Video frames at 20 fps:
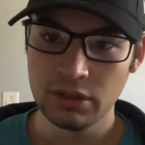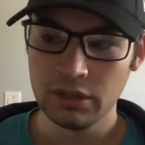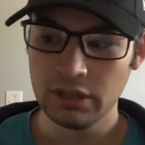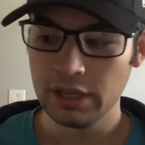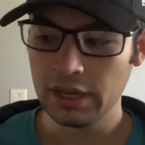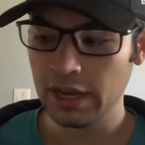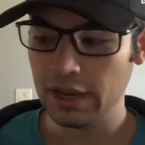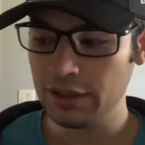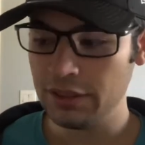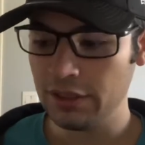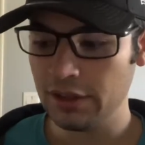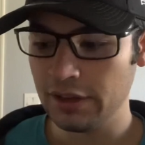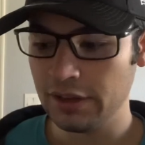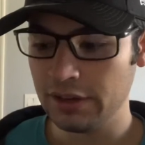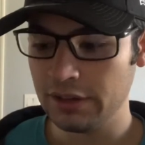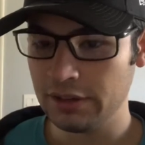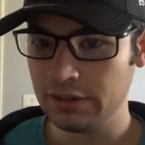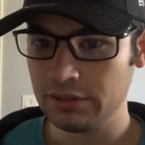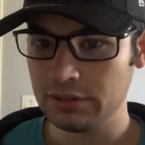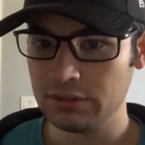And
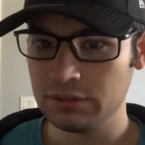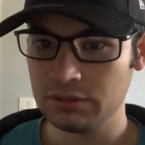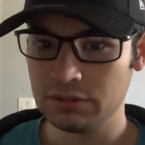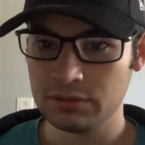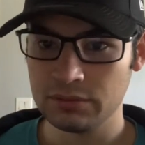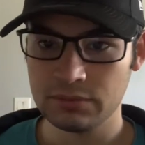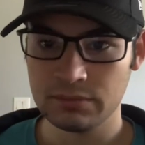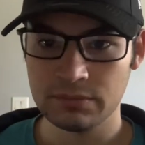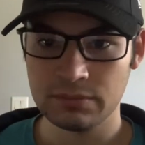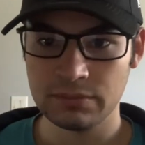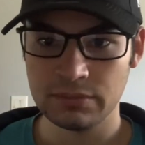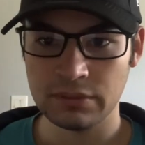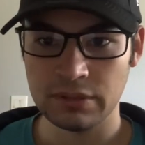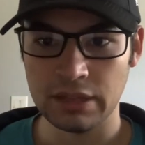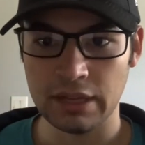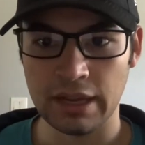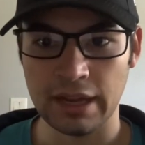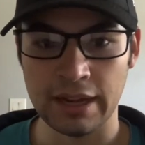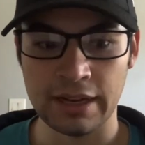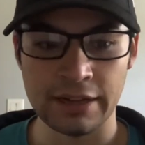then
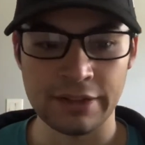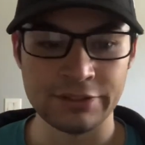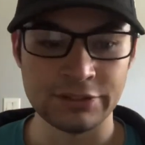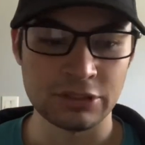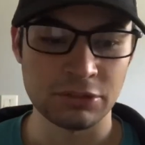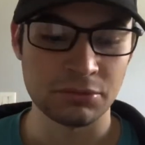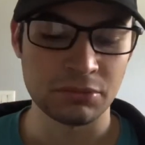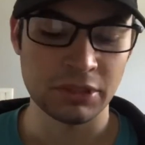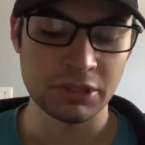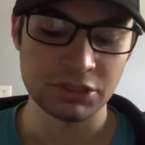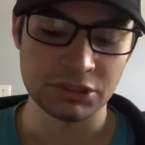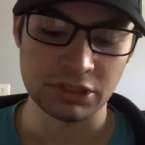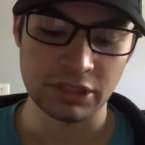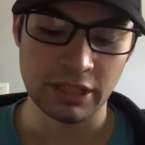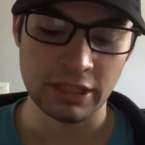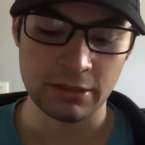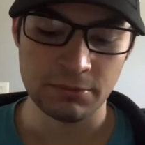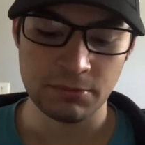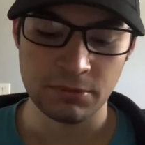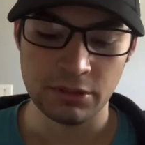and then termination
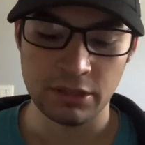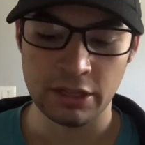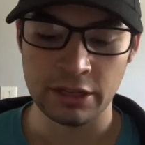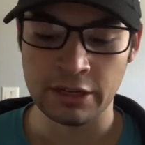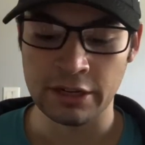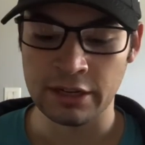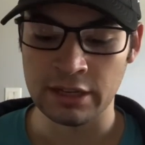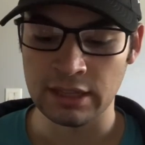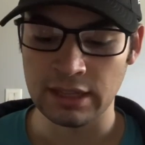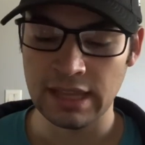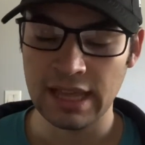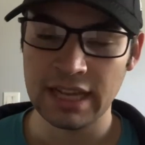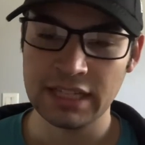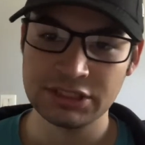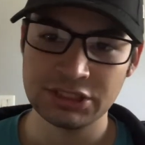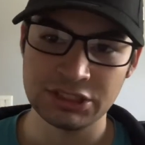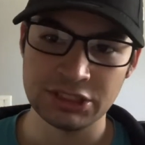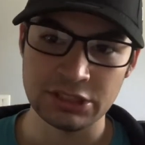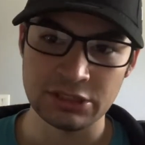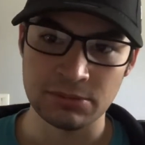happened. And then
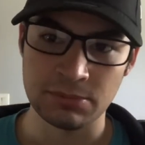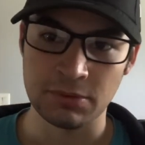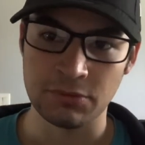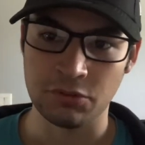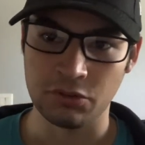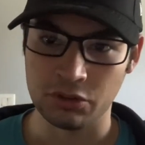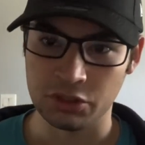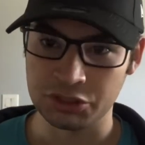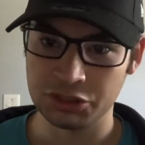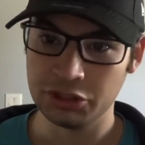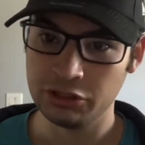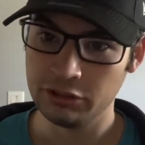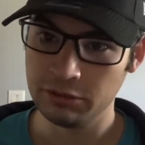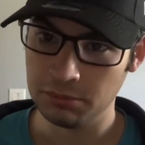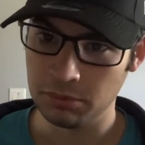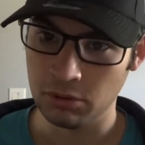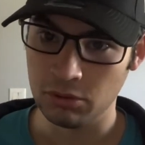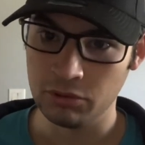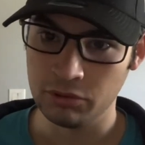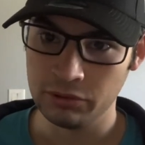last year before the Chili
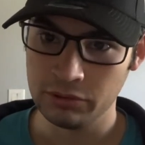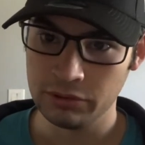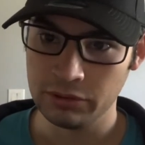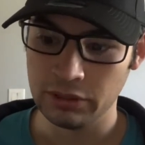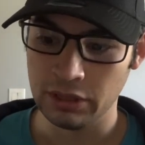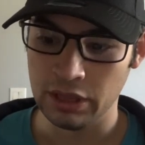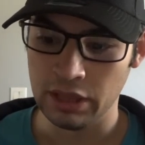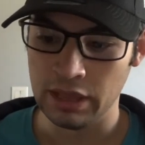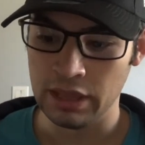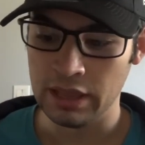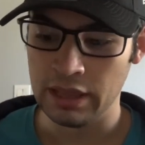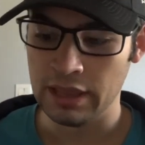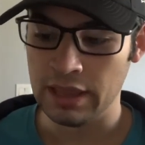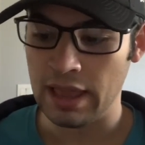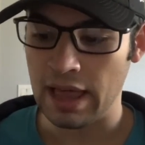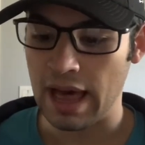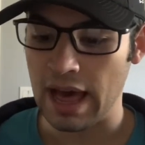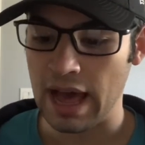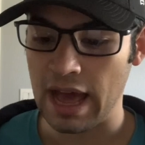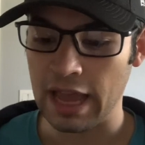Bowl,
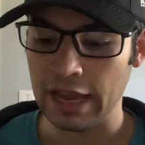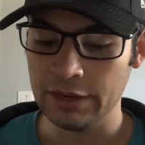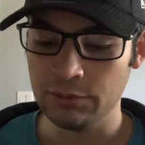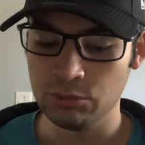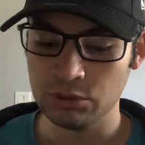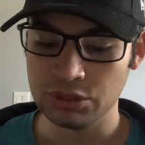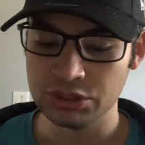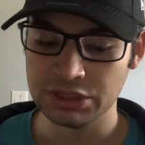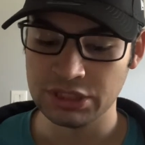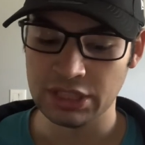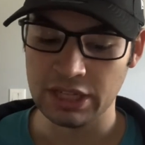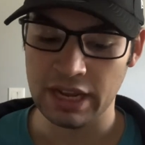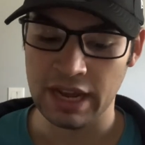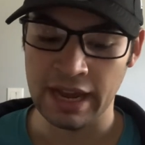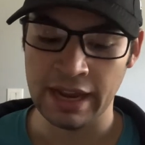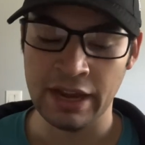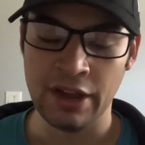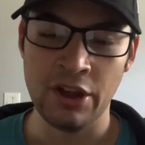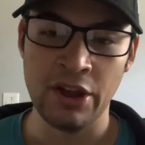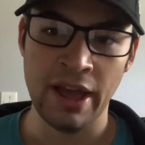I wasn't.
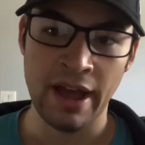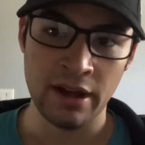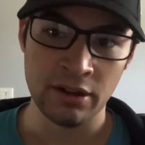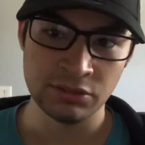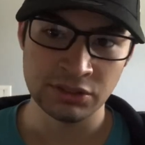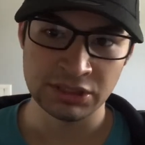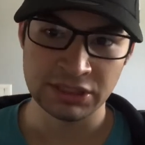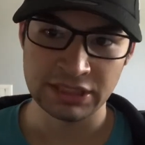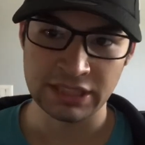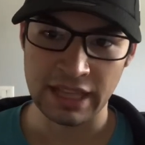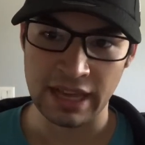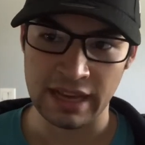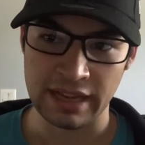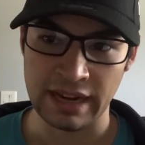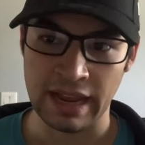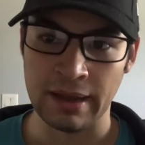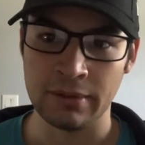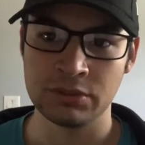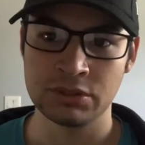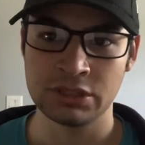I announced that
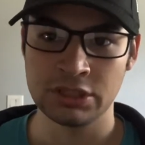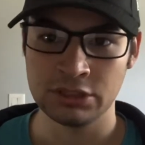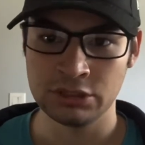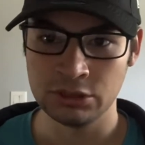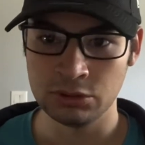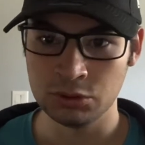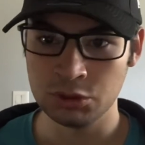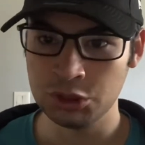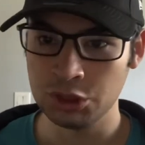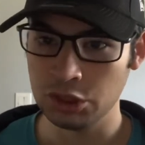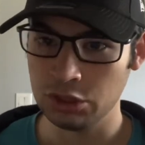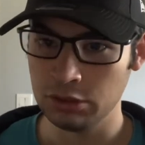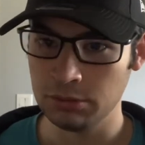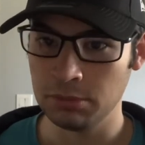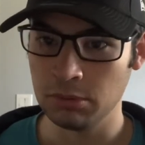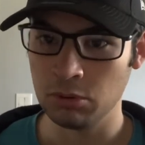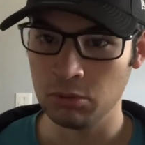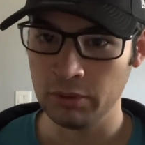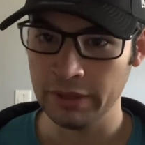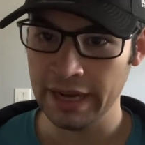I was gonna do Chili
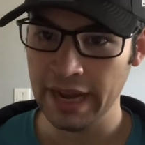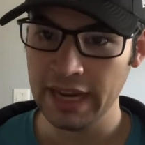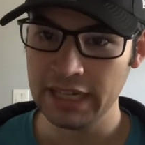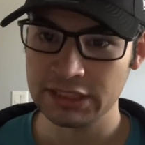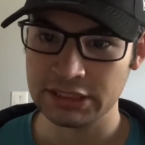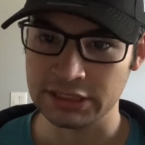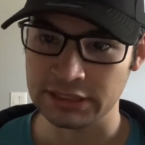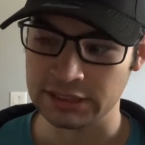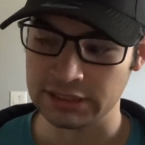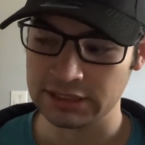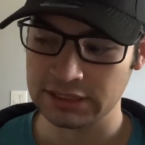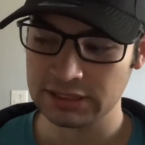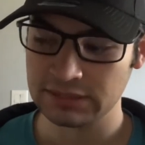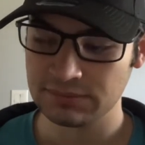Bowl reactions.